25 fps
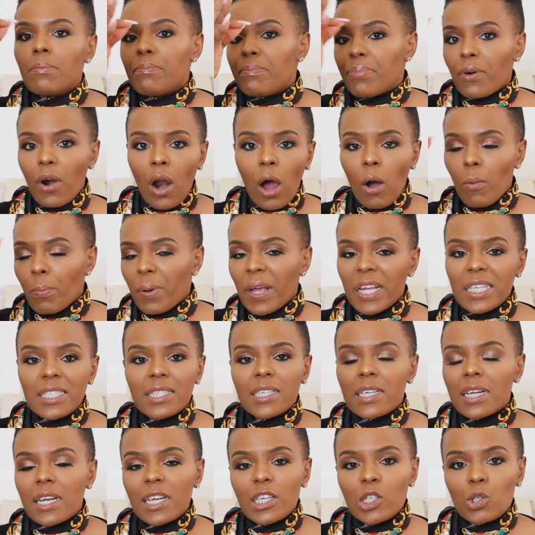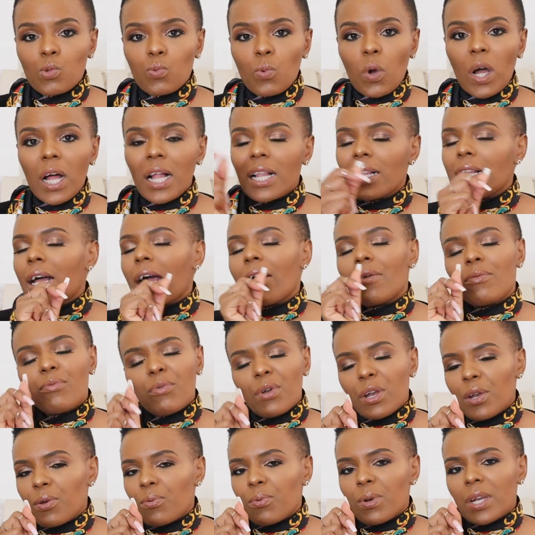brow pencil as well. I
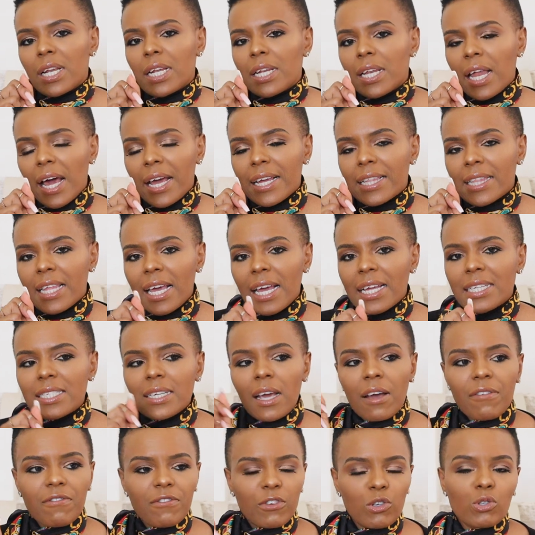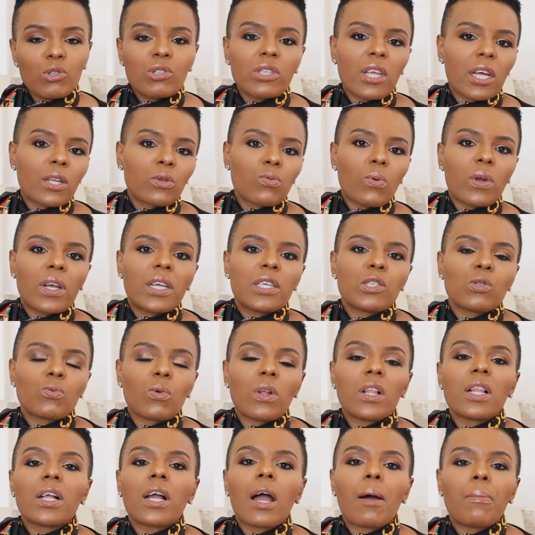really, really like that. I've used that one as
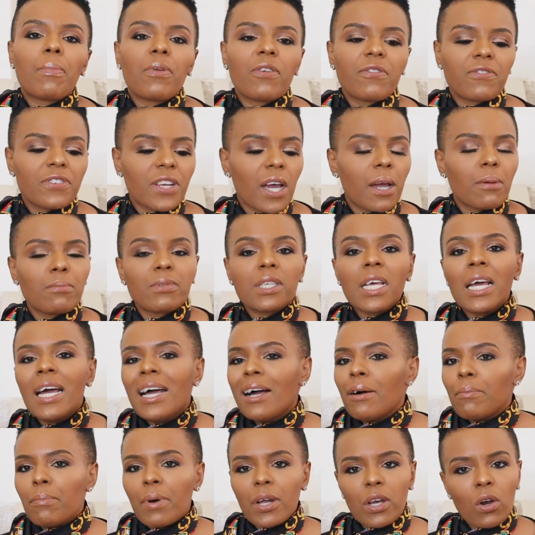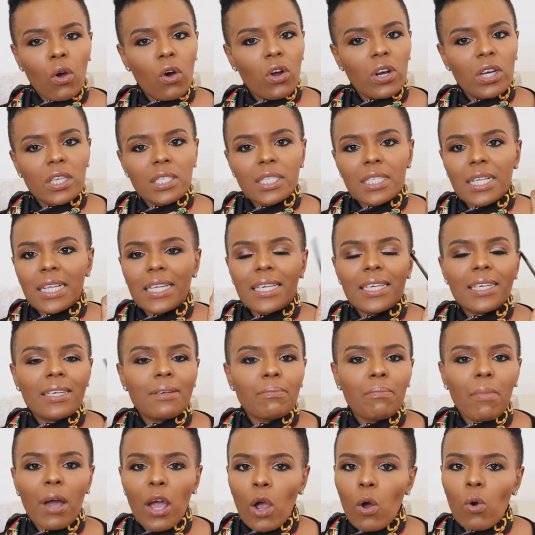well a couple of times. But
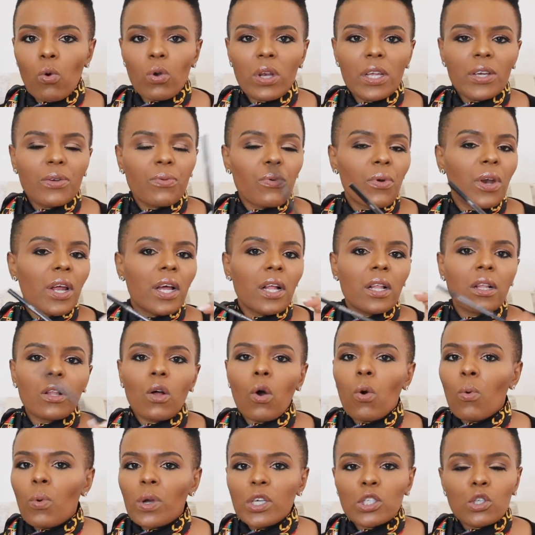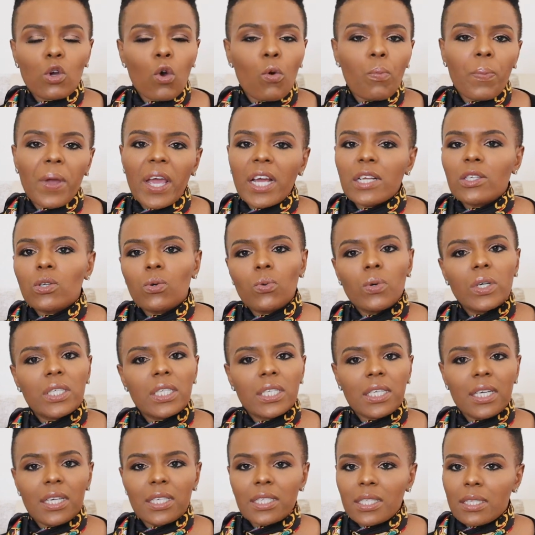honestly, my holy grail, always go back to
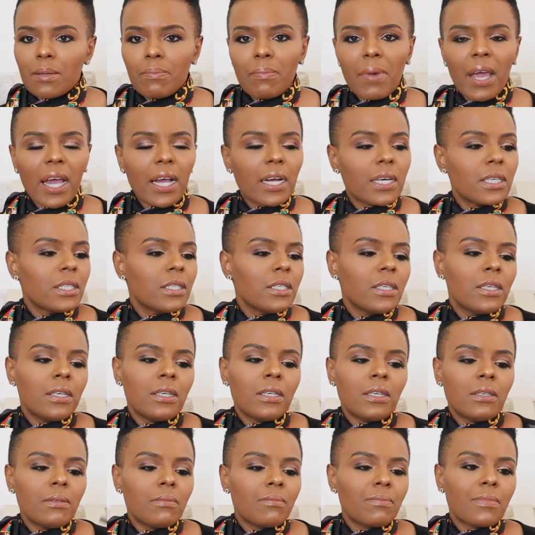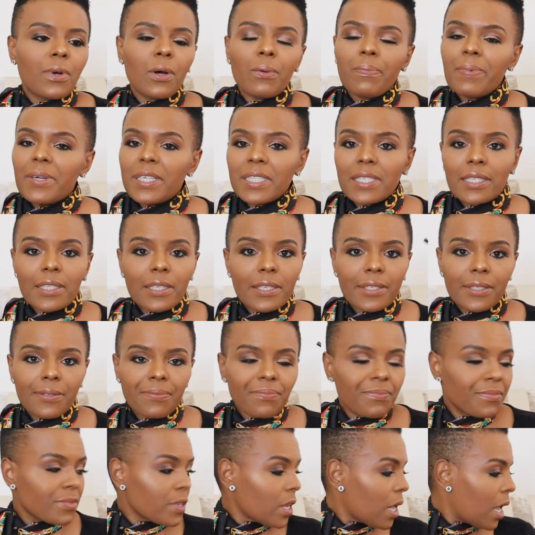it, is the MAC brow pencil.
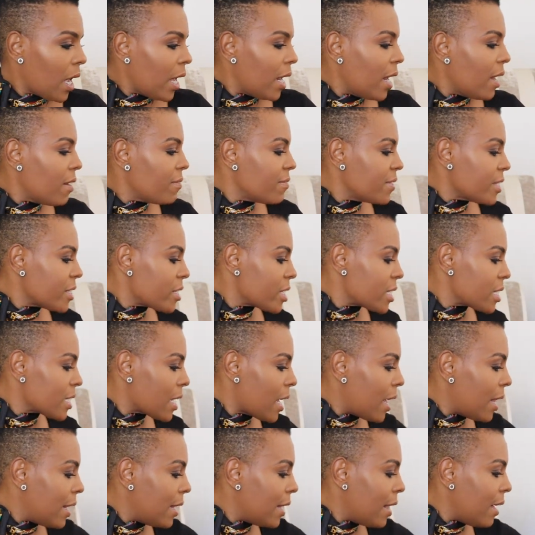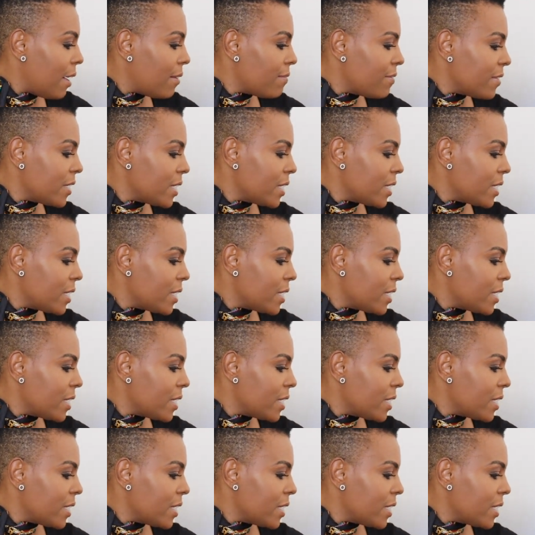I love it. I love